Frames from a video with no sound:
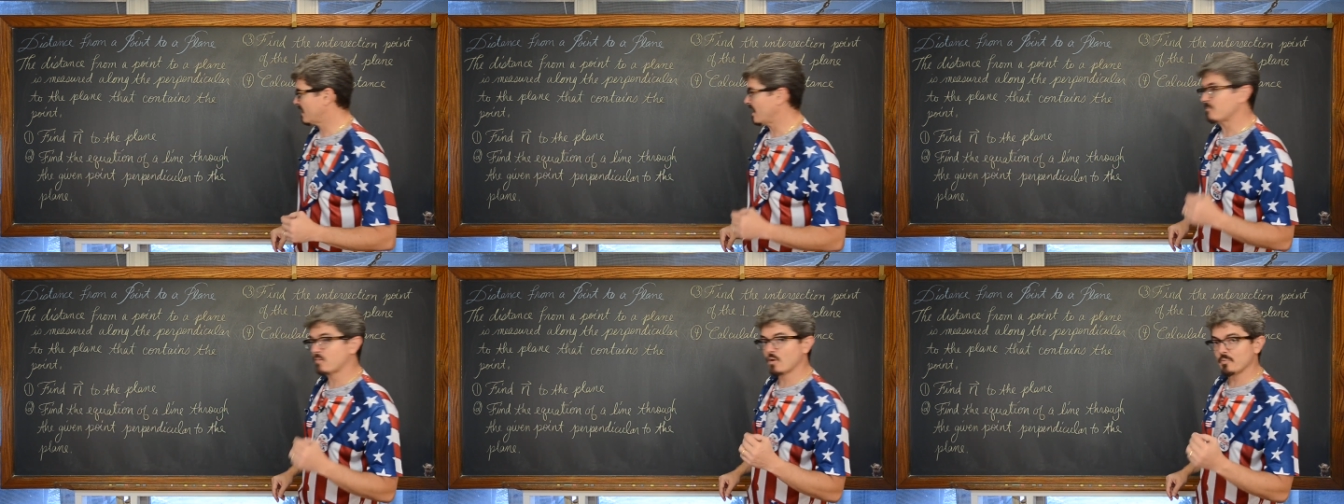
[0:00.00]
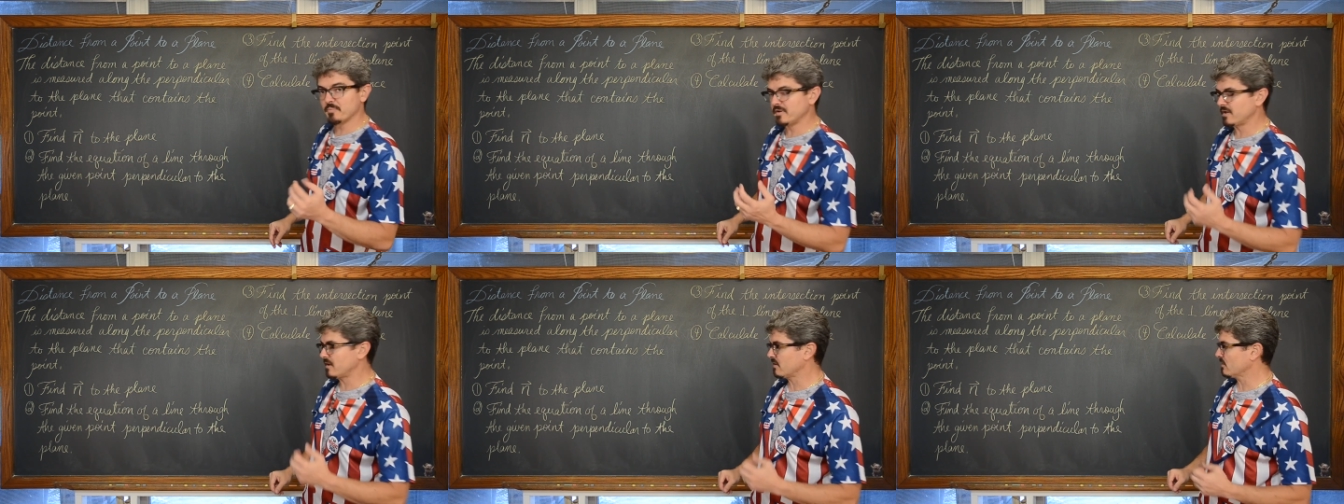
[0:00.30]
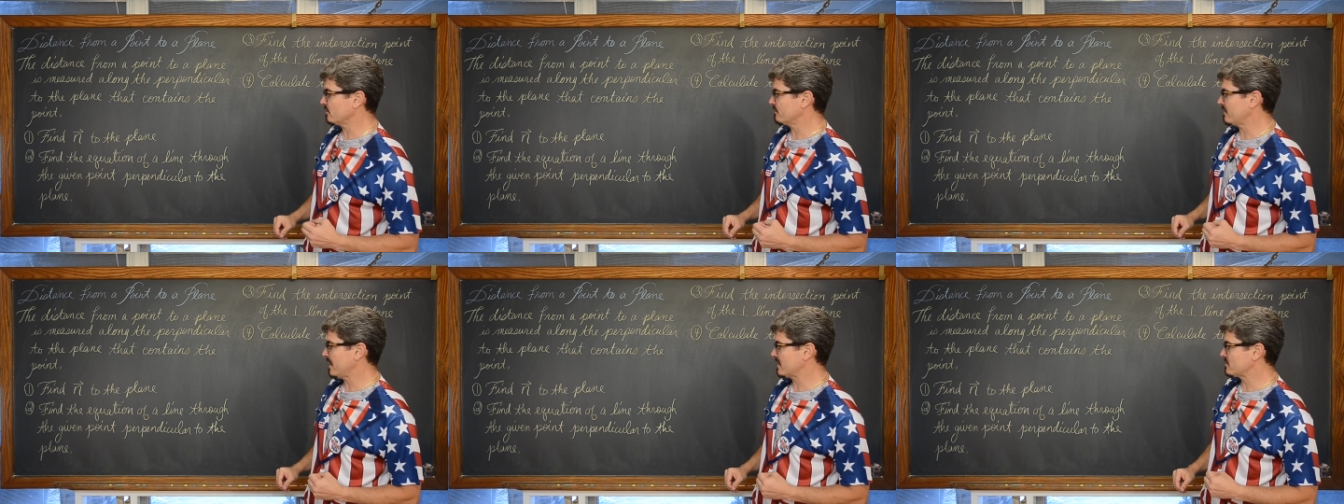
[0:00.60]
that
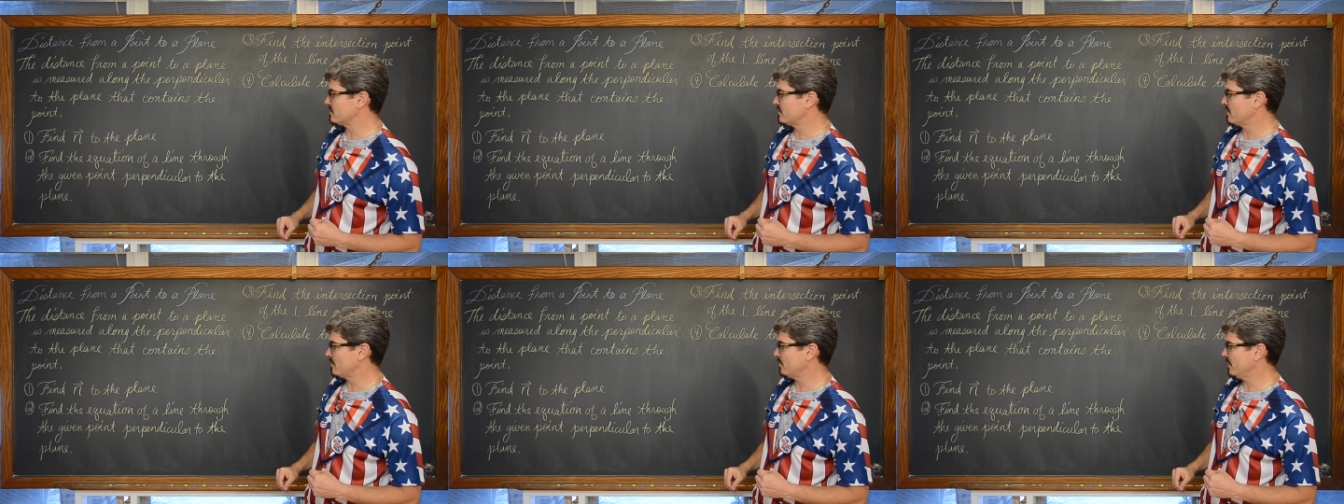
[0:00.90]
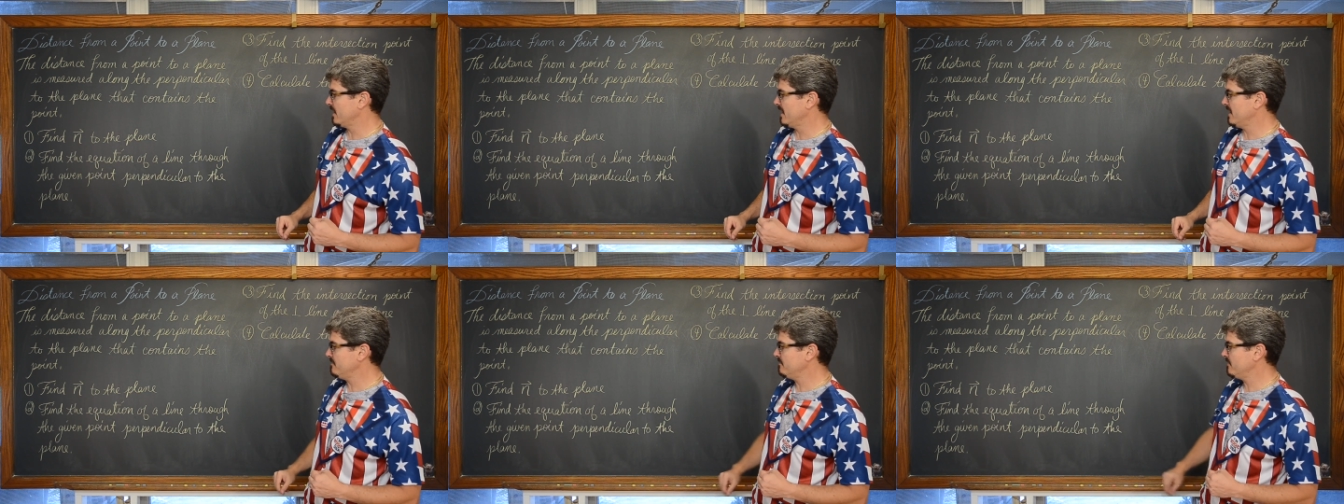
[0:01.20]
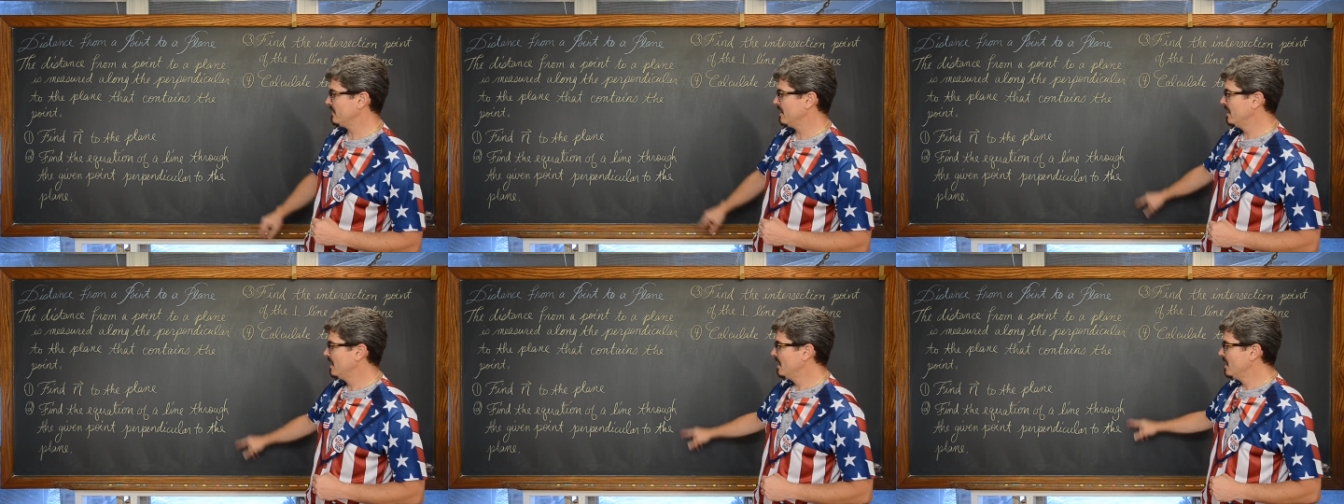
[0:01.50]
perpendicular vector to the plane.
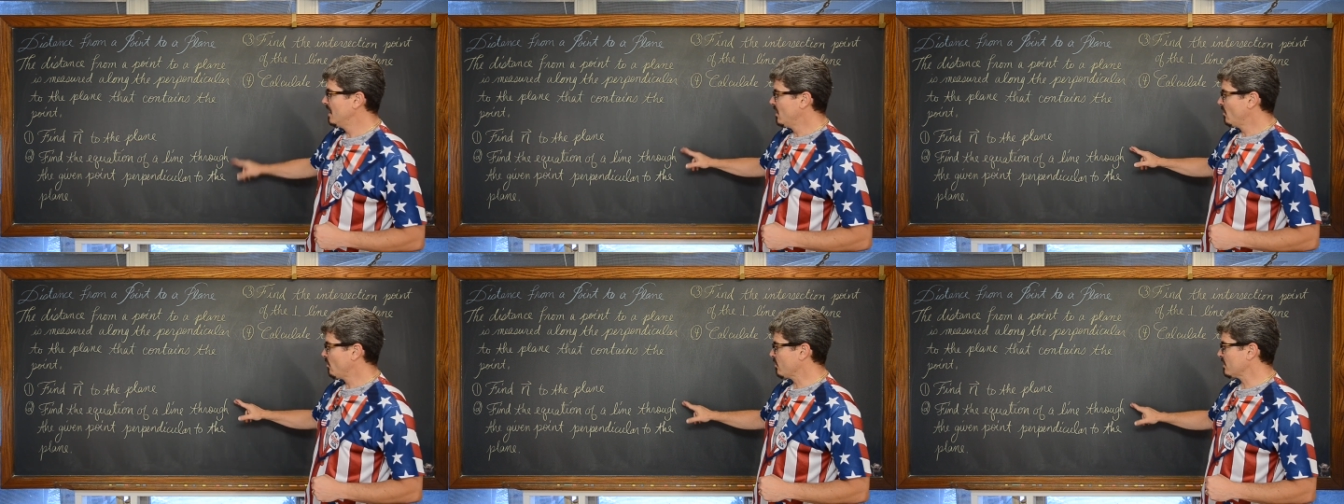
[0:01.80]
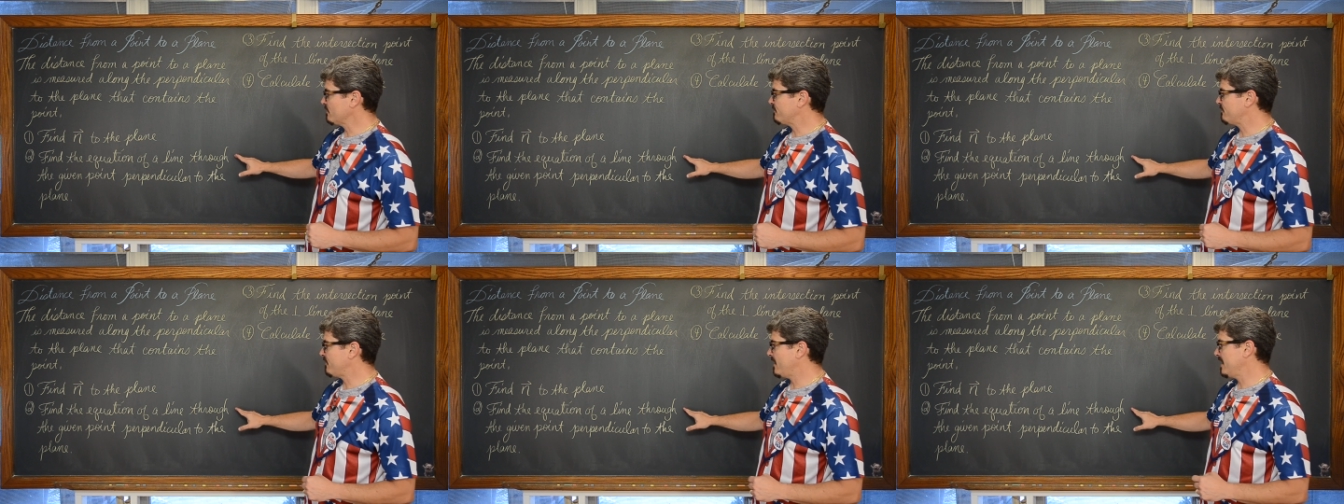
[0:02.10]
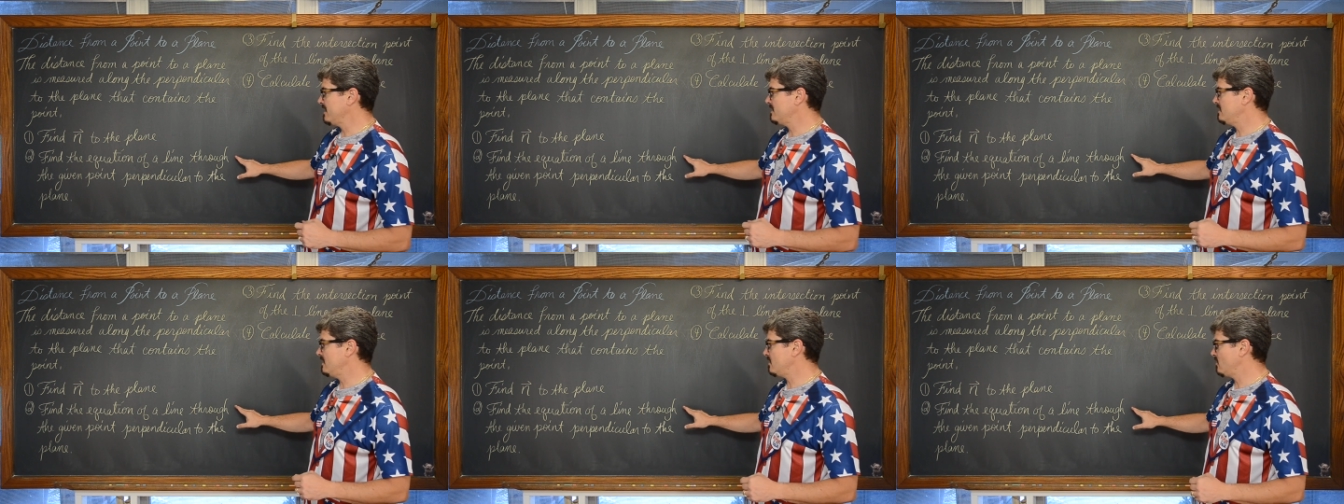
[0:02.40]
We're going to
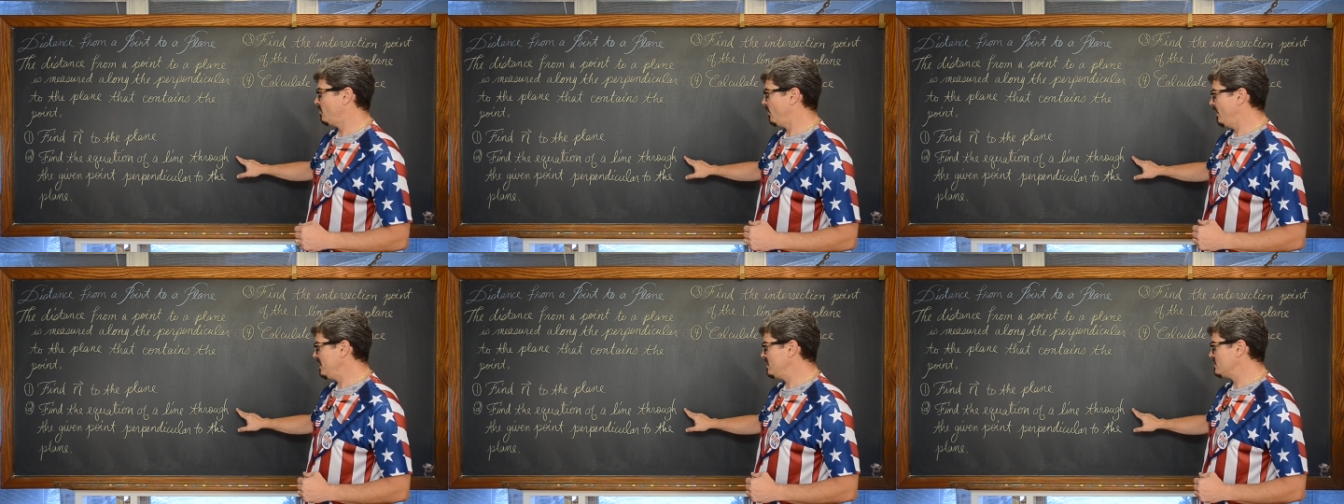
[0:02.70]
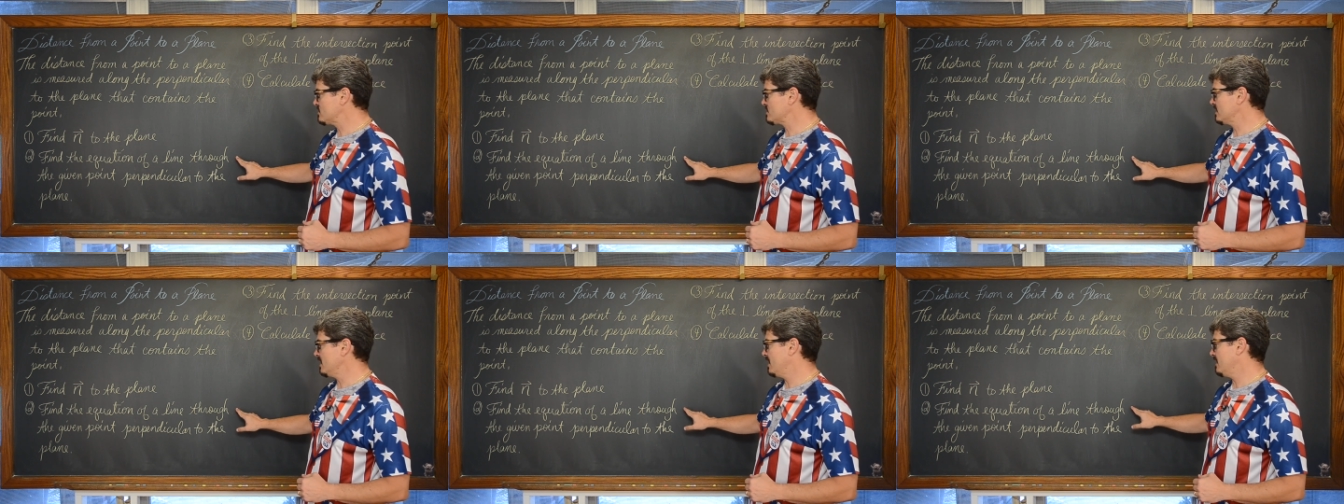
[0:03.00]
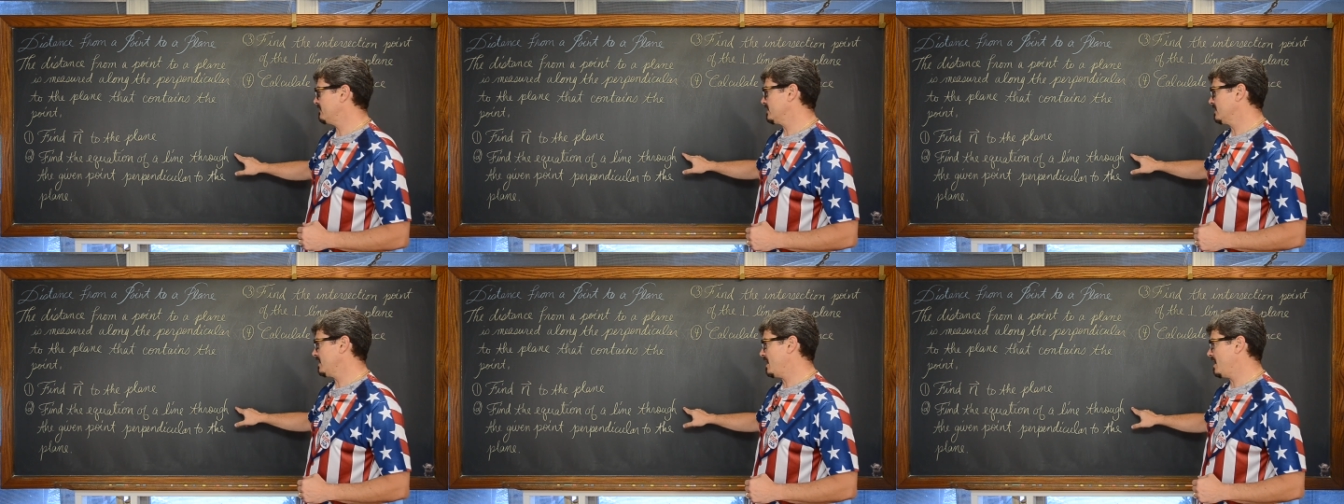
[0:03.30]
find the equation
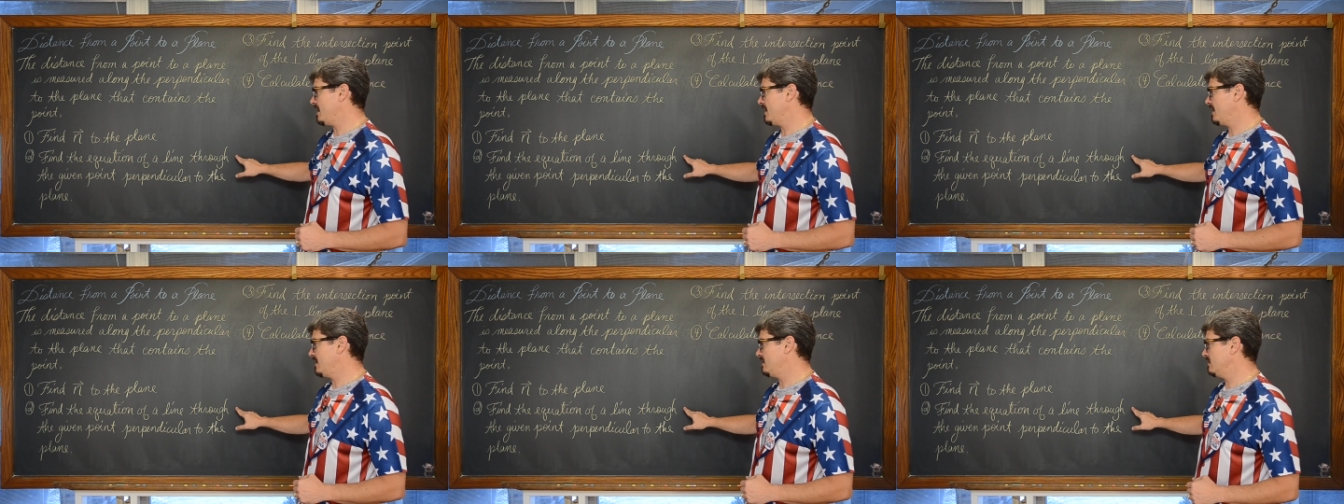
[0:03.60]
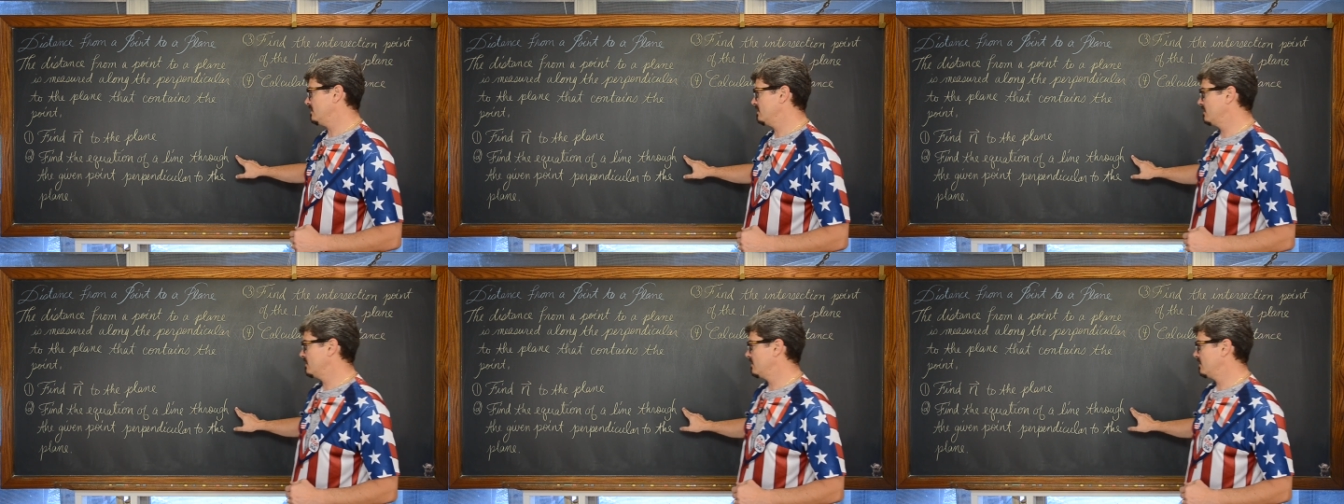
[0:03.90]
of a line